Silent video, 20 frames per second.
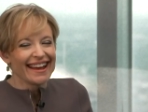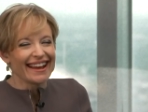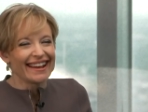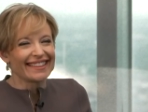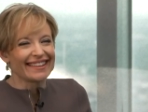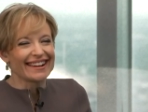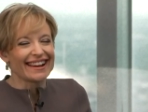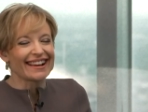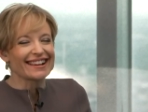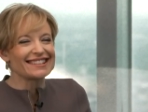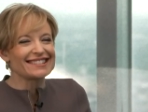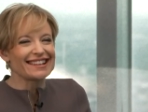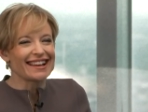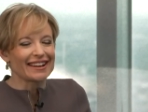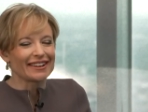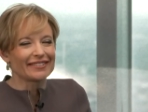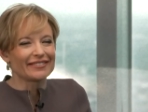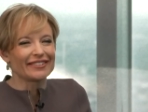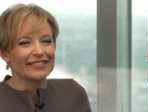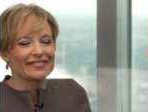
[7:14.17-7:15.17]
in the next 10
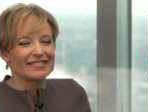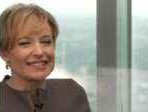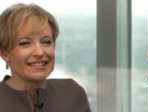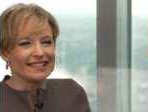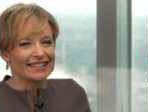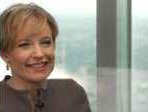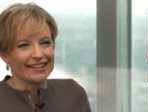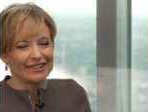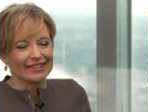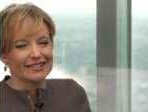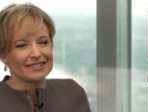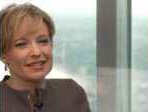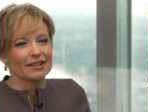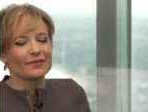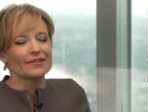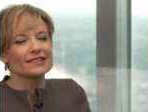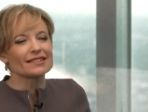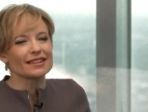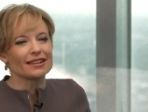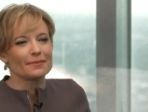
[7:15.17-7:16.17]
to 15 years? Like,
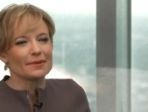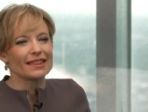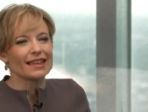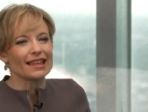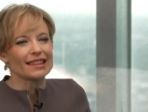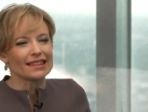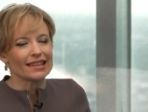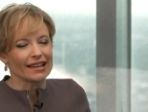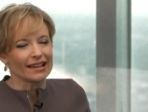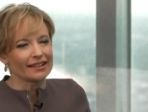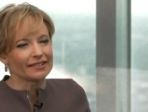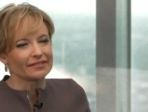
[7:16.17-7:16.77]
what's going to be that thing?